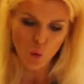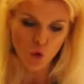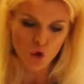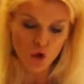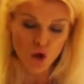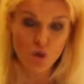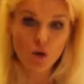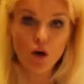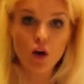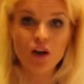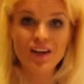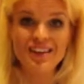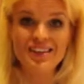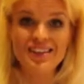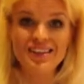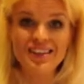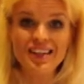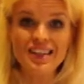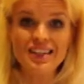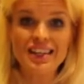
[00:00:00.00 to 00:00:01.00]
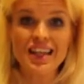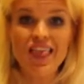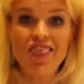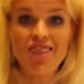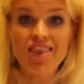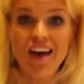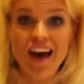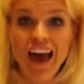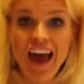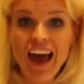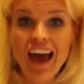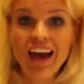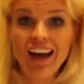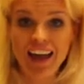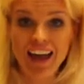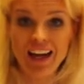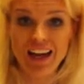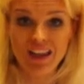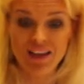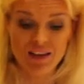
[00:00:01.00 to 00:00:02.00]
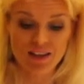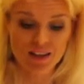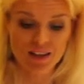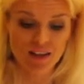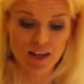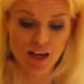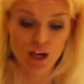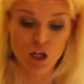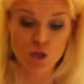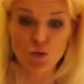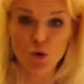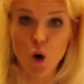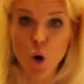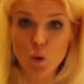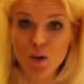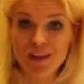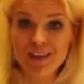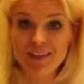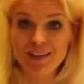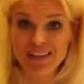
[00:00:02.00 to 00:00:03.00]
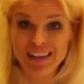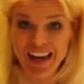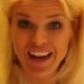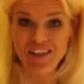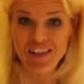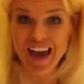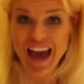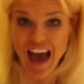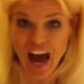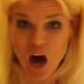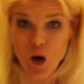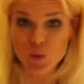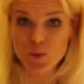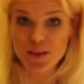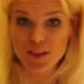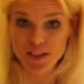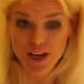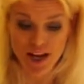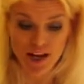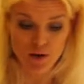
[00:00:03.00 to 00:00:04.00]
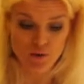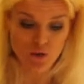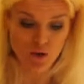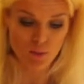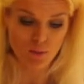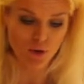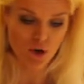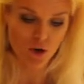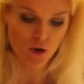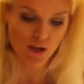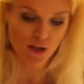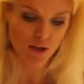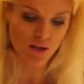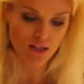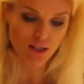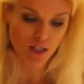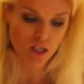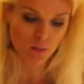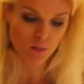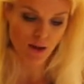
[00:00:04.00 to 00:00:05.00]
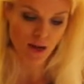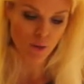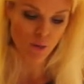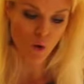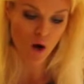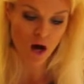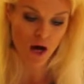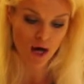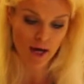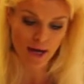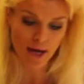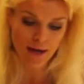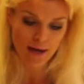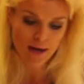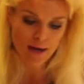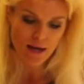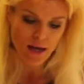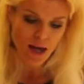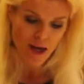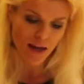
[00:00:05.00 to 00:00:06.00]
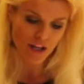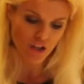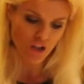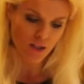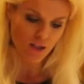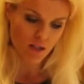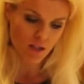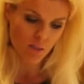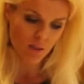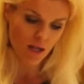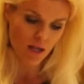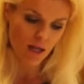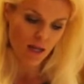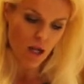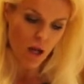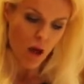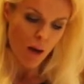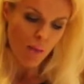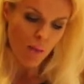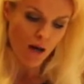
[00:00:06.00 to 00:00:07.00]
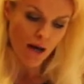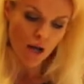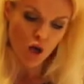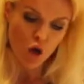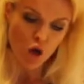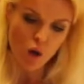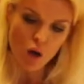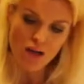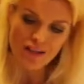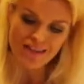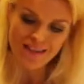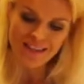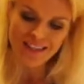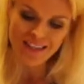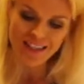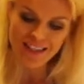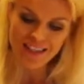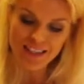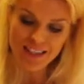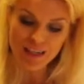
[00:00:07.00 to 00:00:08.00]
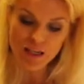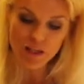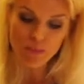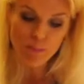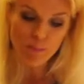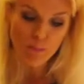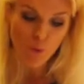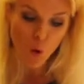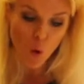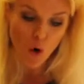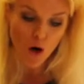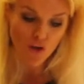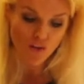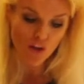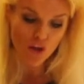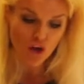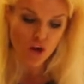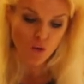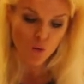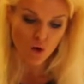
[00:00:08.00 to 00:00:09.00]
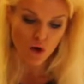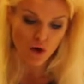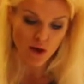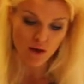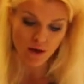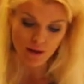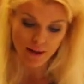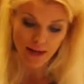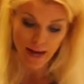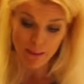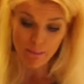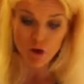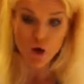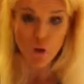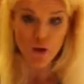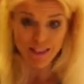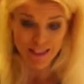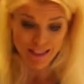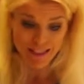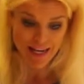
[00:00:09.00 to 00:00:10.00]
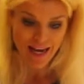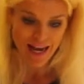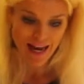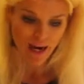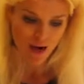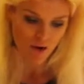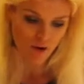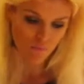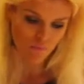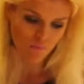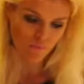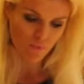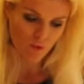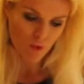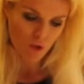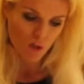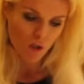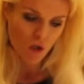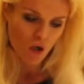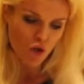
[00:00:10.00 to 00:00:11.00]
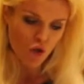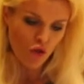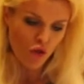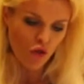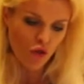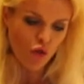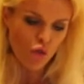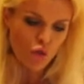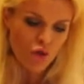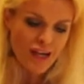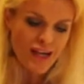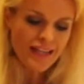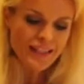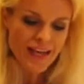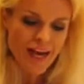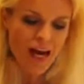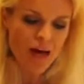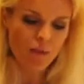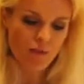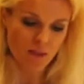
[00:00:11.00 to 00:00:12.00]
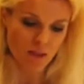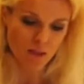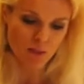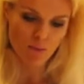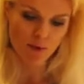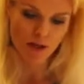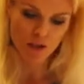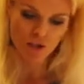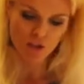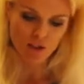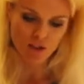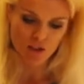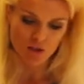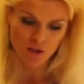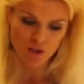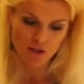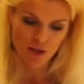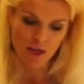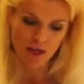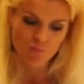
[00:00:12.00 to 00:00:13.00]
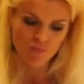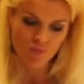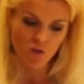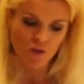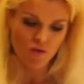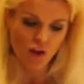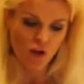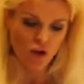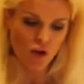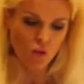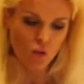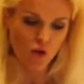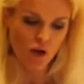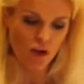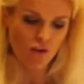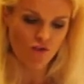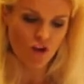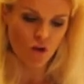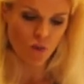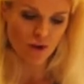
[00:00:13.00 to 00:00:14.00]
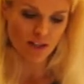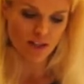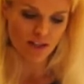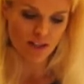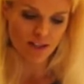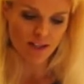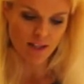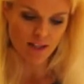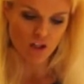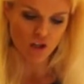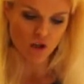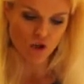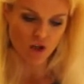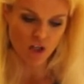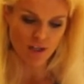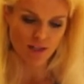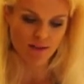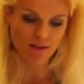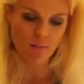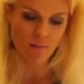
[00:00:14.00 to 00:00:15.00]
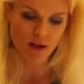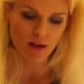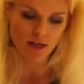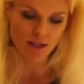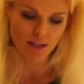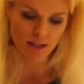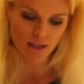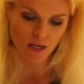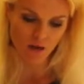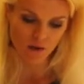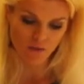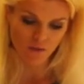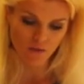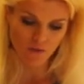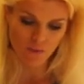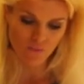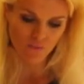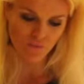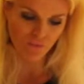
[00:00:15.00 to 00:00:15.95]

you're gonna season the heck out of this thing because we're only seasoning the outside of the bird, and I'll explain why in just a bit. But season this more than you would, like I'm going to town, 3 times as much, let's just say, that you would if you were seasoning just the meat itself.